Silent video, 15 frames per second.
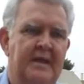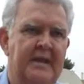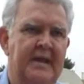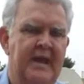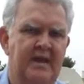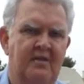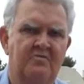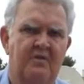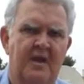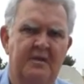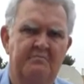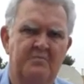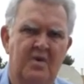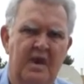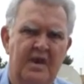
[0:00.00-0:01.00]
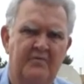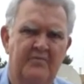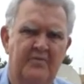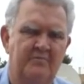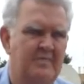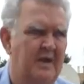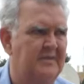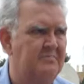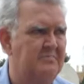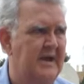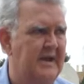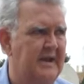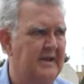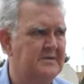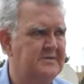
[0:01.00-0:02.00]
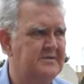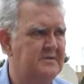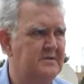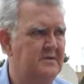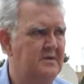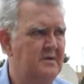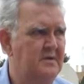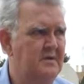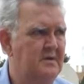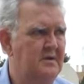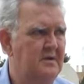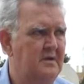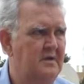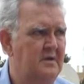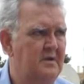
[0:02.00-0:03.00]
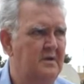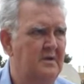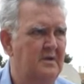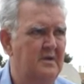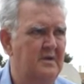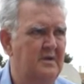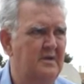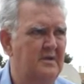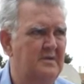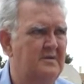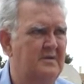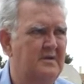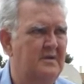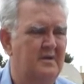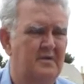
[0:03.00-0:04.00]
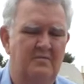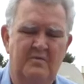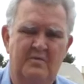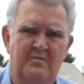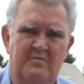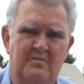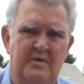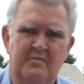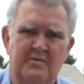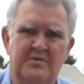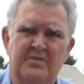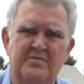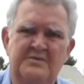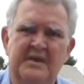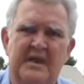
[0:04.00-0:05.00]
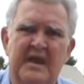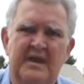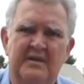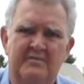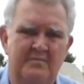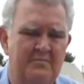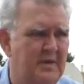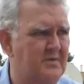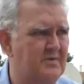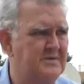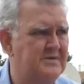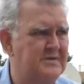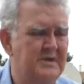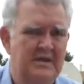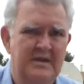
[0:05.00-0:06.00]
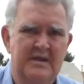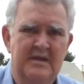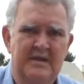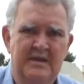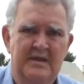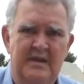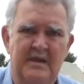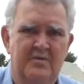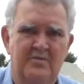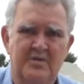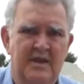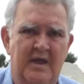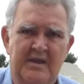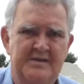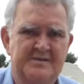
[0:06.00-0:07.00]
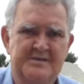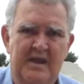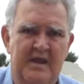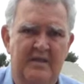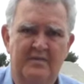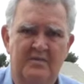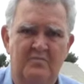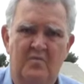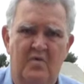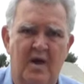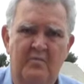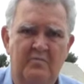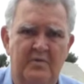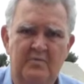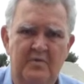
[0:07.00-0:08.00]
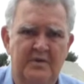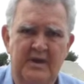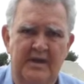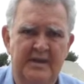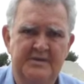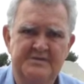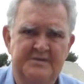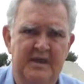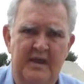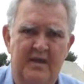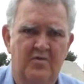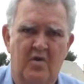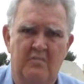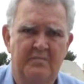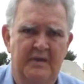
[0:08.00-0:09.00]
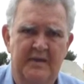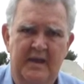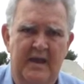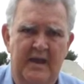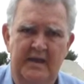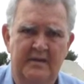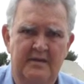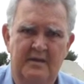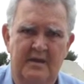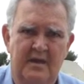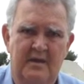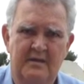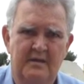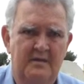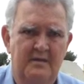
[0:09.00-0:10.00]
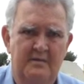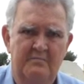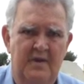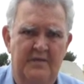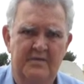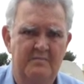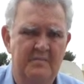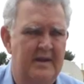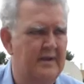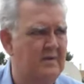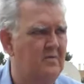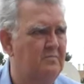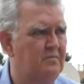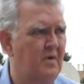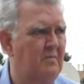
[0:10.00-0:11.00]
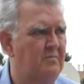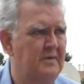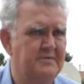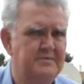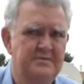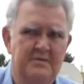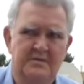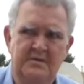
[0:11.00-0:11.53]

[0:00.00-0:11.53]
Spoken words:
He had a great mind for mathematics. We were too scared of him because he couldn't understand why we wouldn't understand complicated mathematical problems.